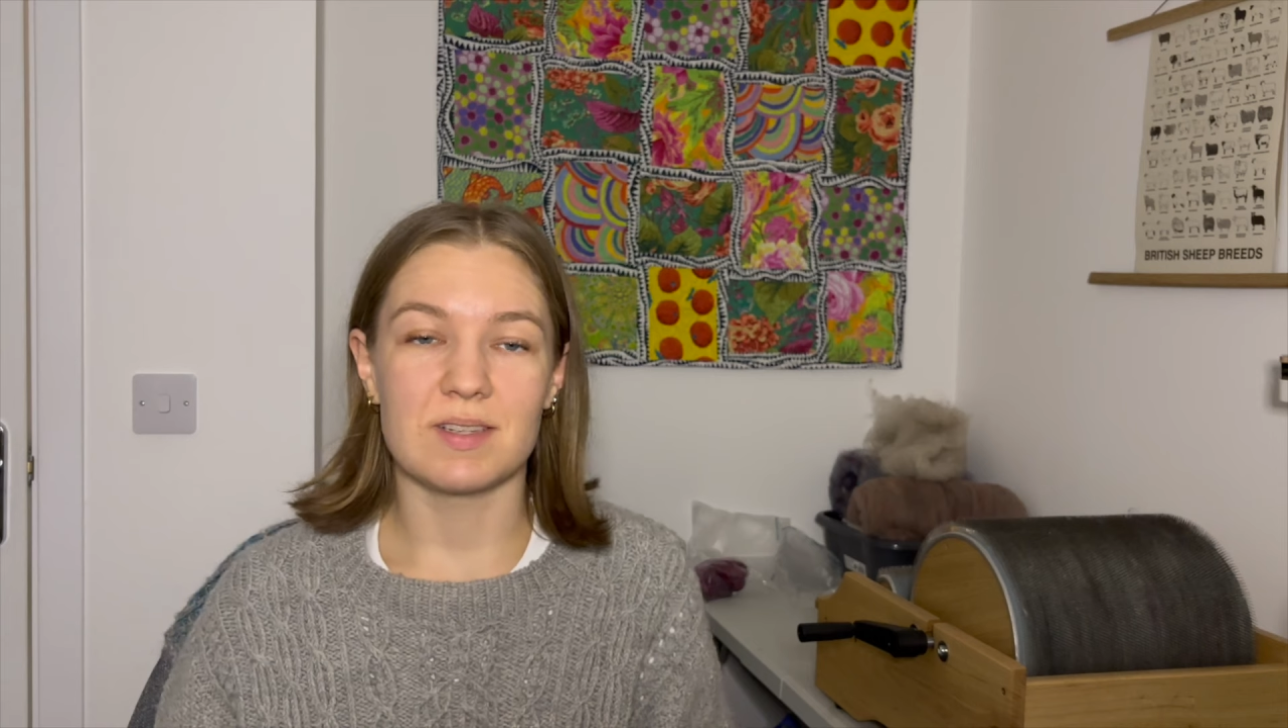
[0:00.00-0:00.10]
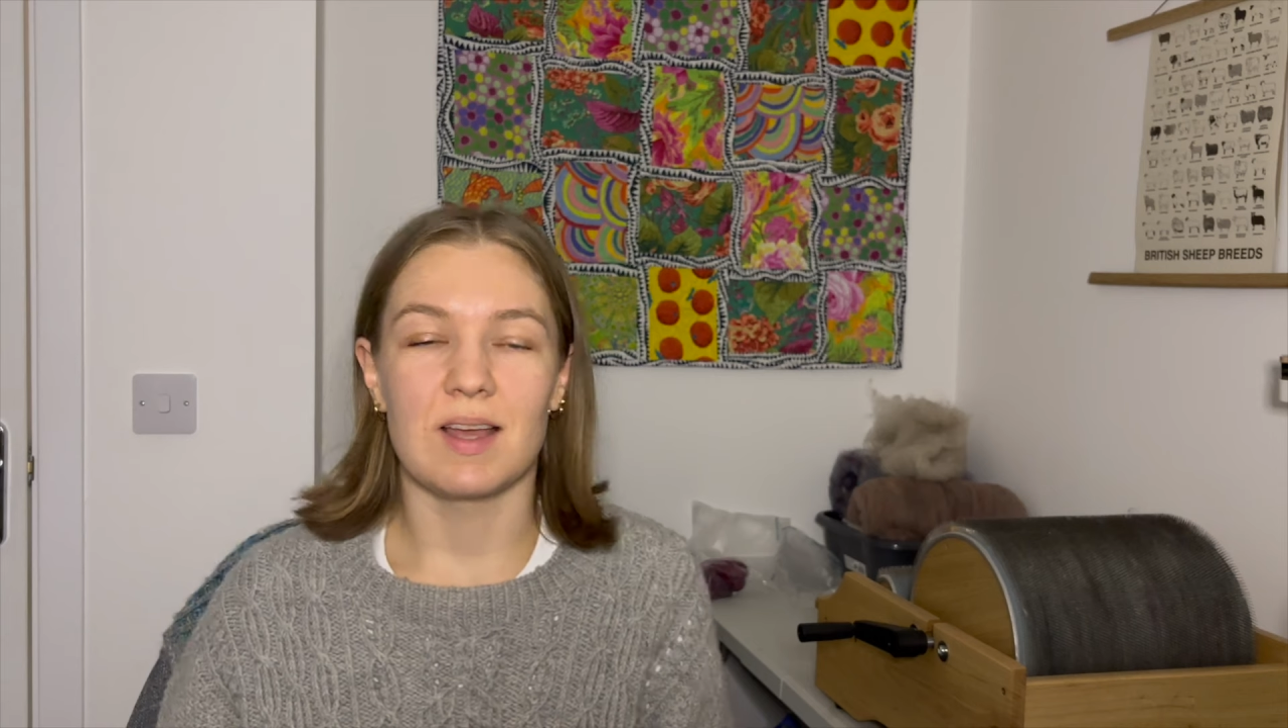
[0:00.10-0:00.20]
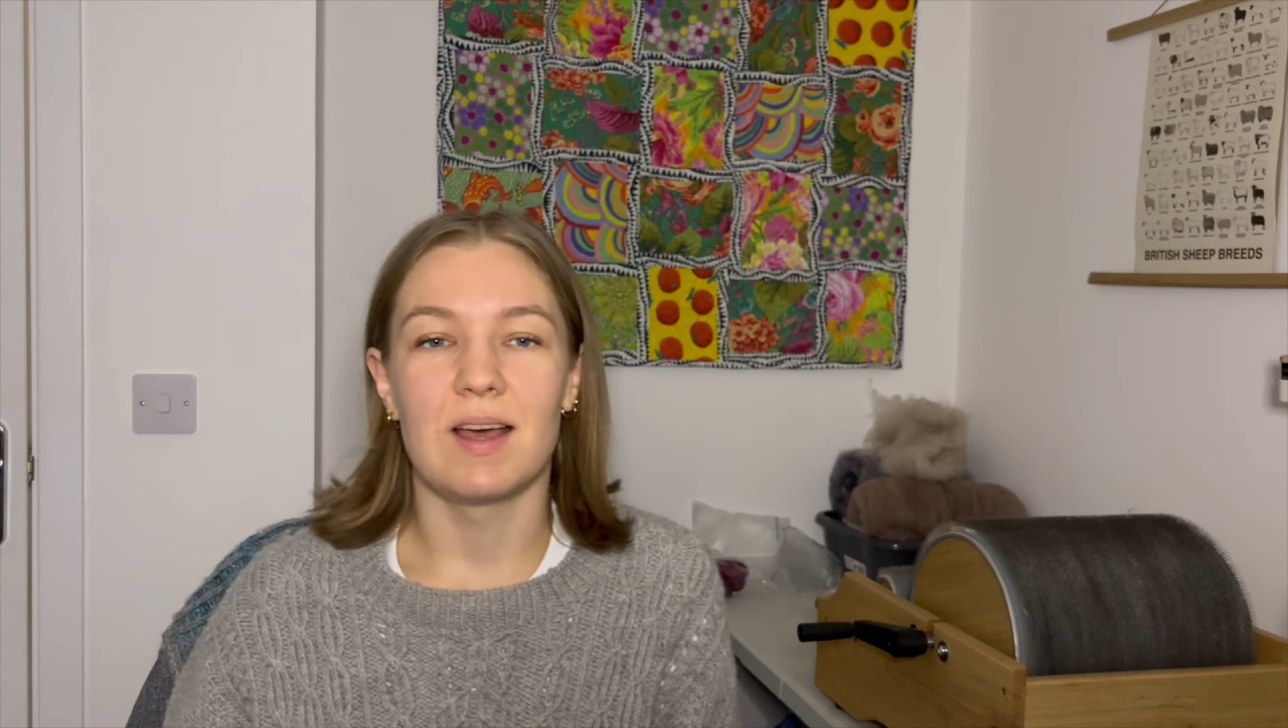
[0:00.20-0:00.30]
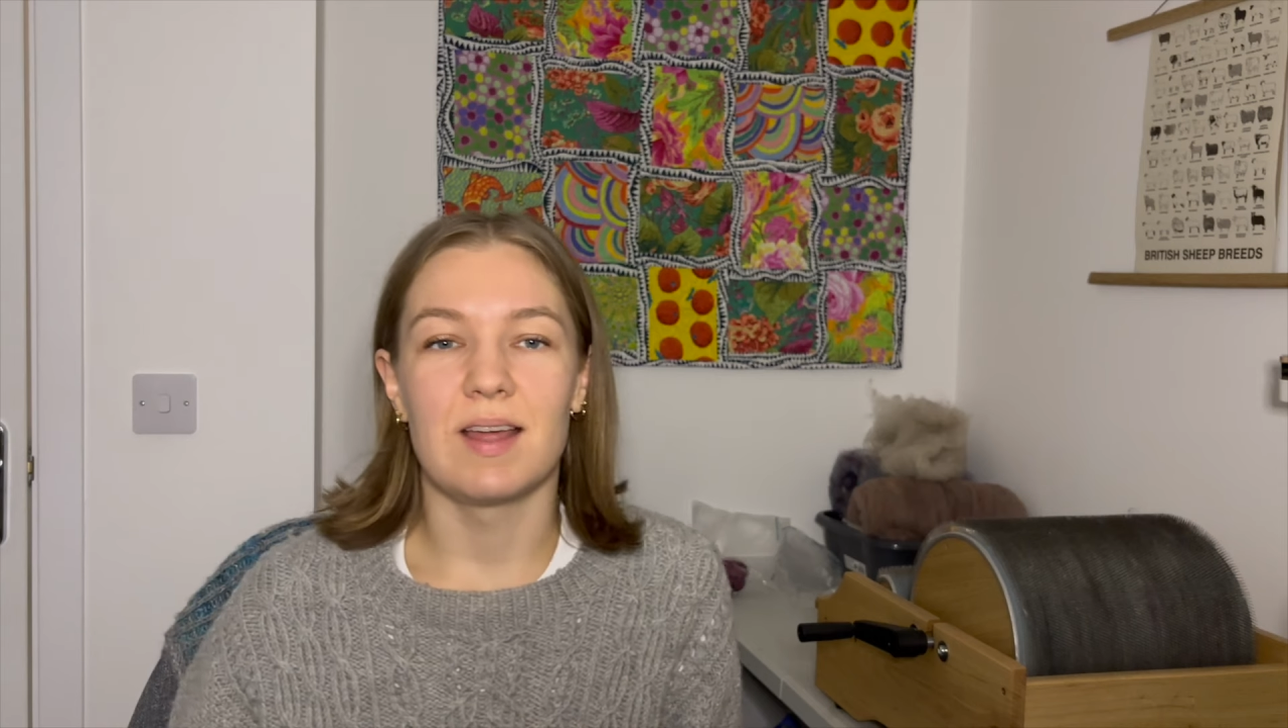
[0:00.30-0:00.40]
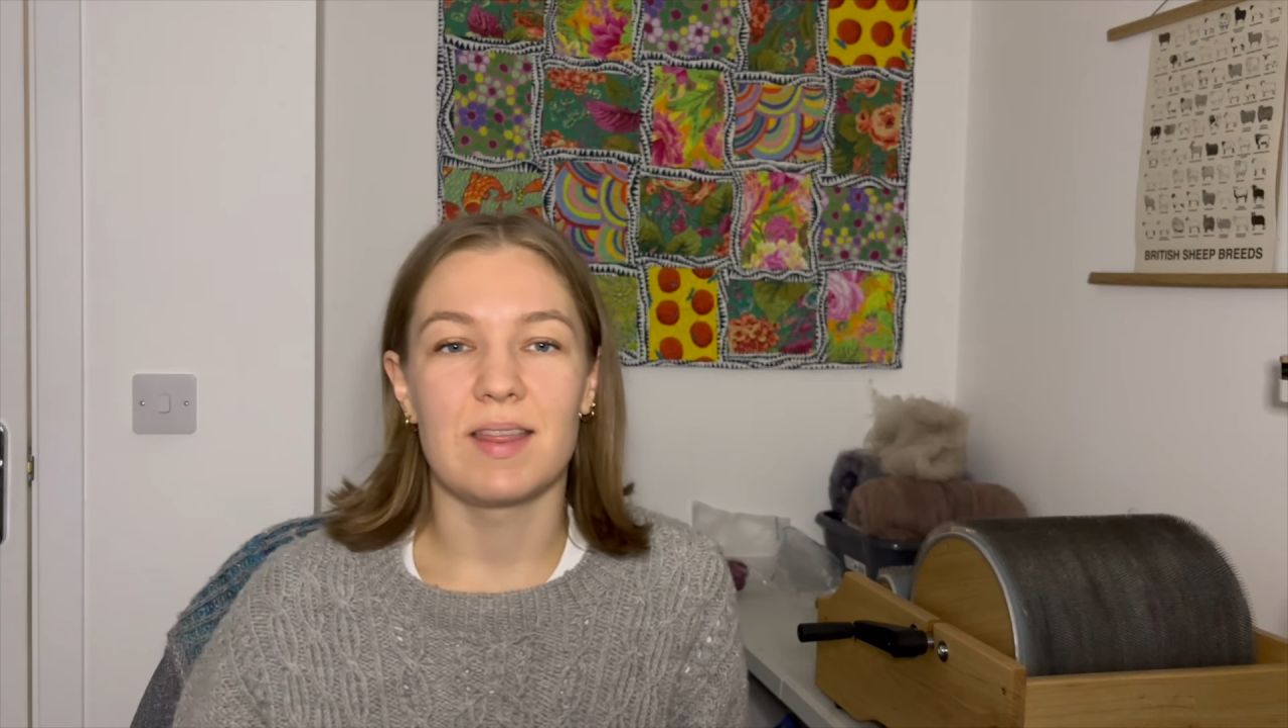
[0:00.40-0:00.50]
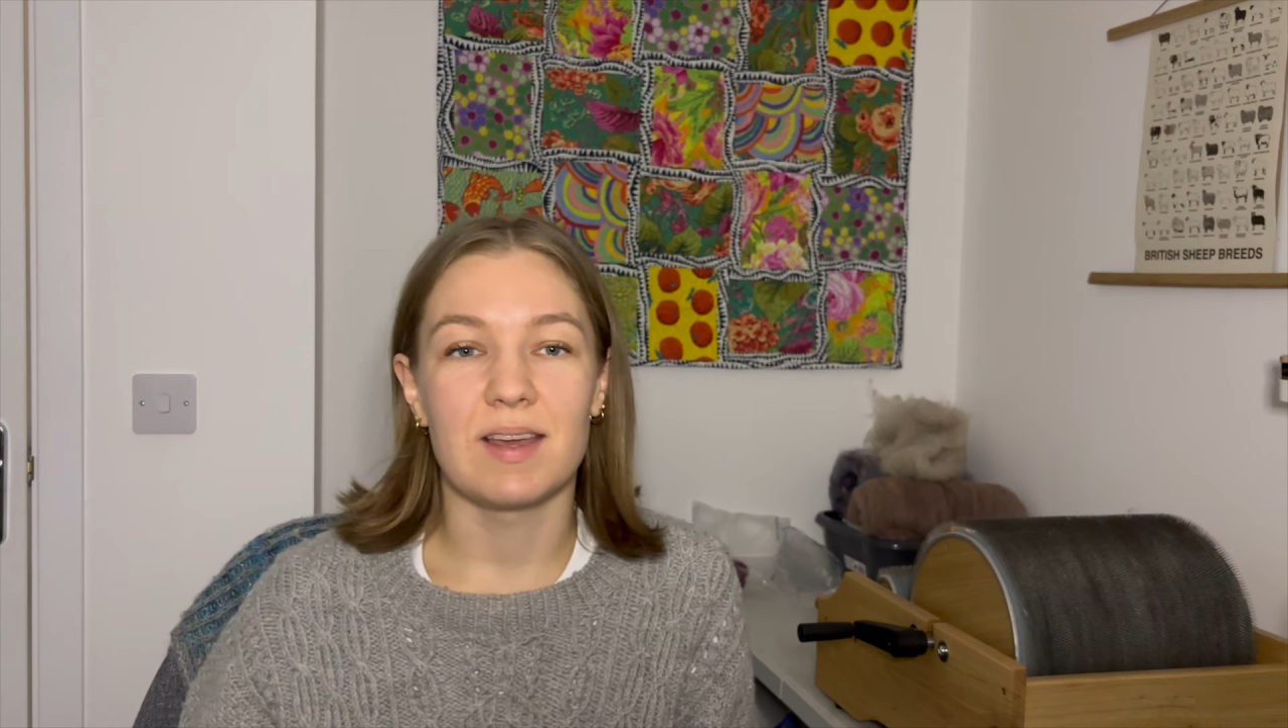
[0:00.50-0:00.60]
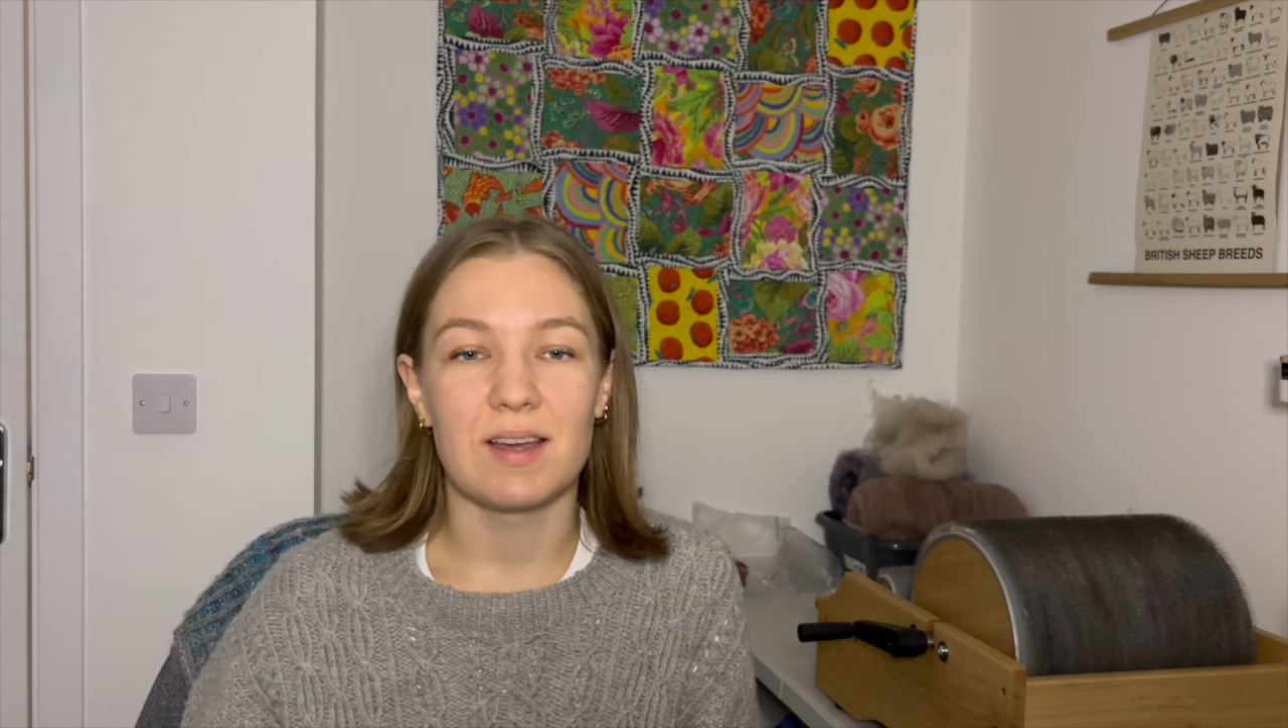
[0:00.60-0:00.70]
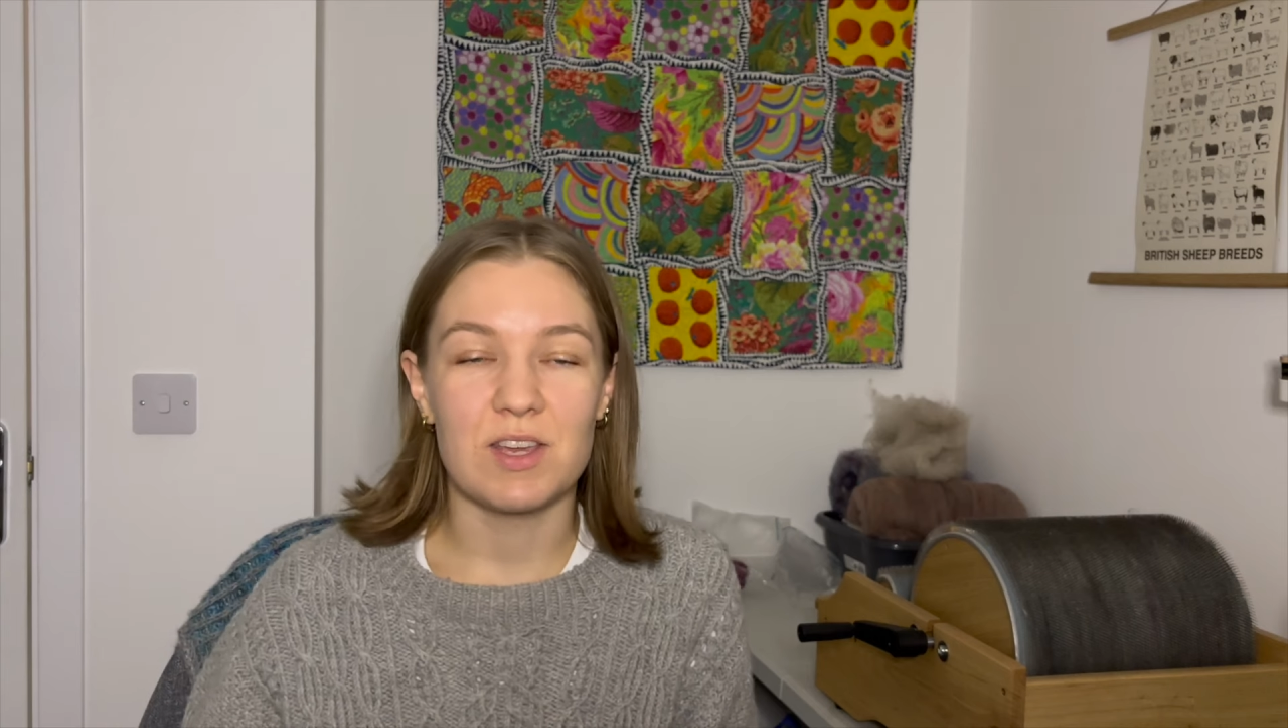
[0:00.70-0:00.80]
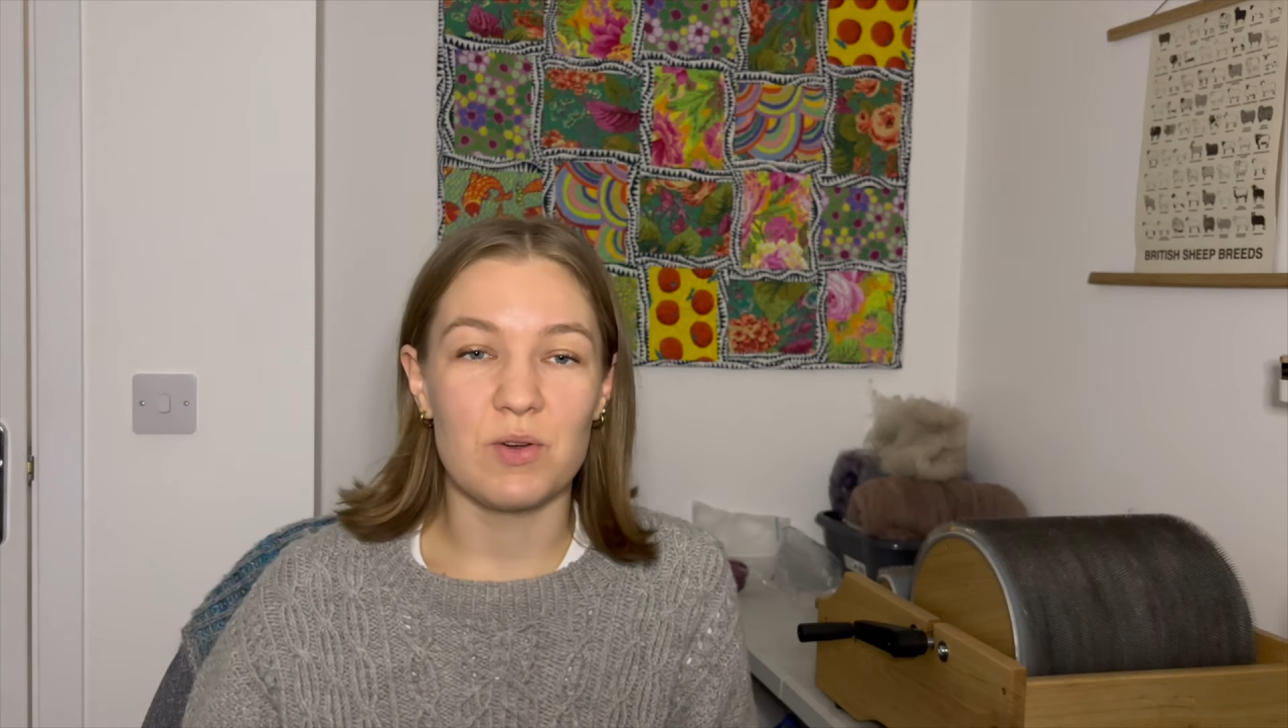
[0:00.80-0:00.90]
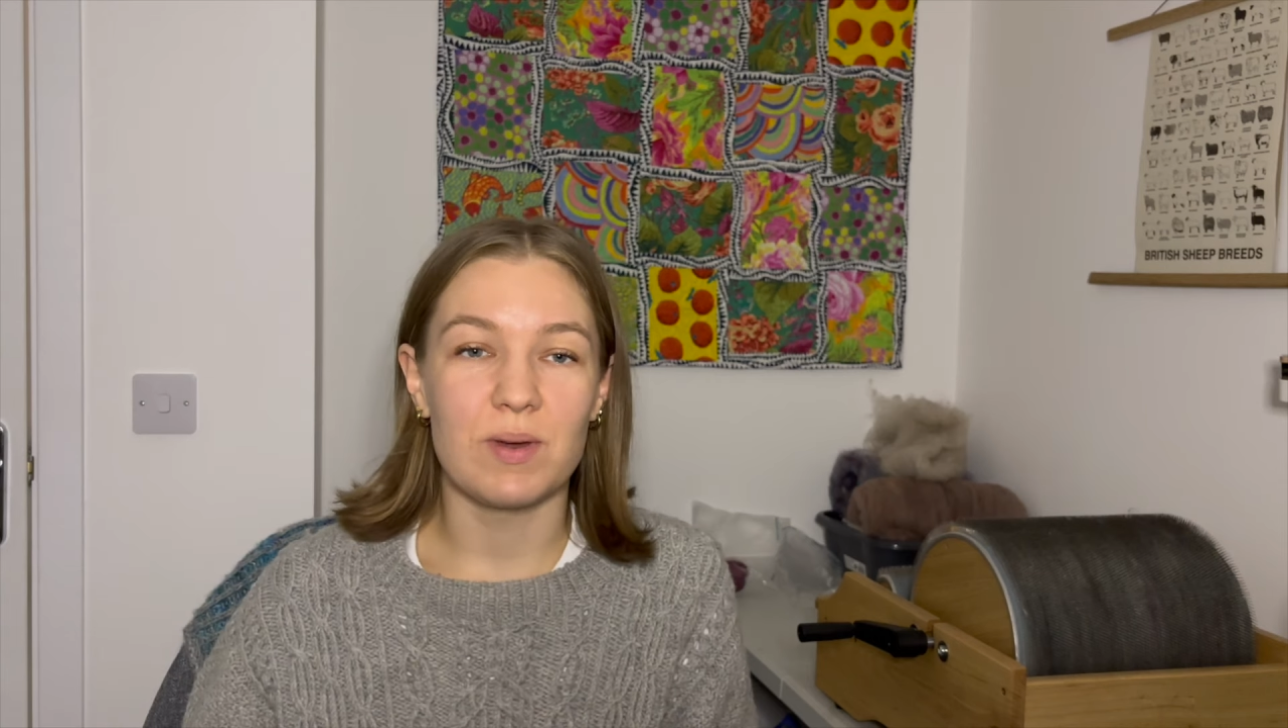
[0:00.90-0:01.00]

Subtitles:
I think a Q&A